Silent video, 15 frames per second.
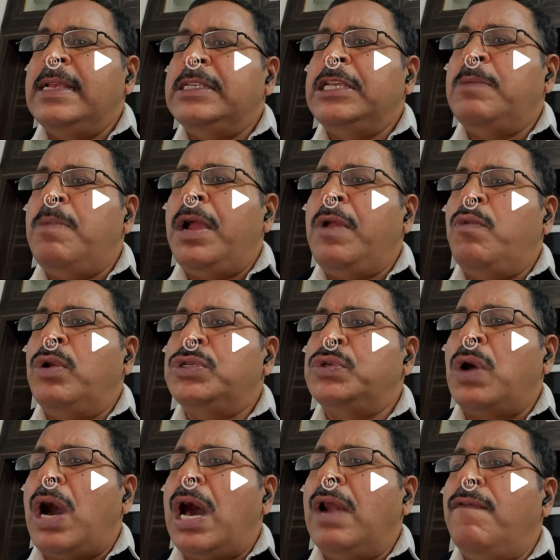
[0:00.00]
sigma equals to
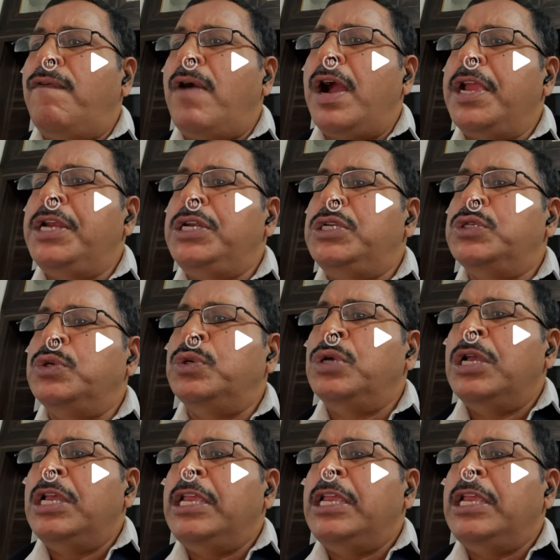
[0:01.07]
alpha into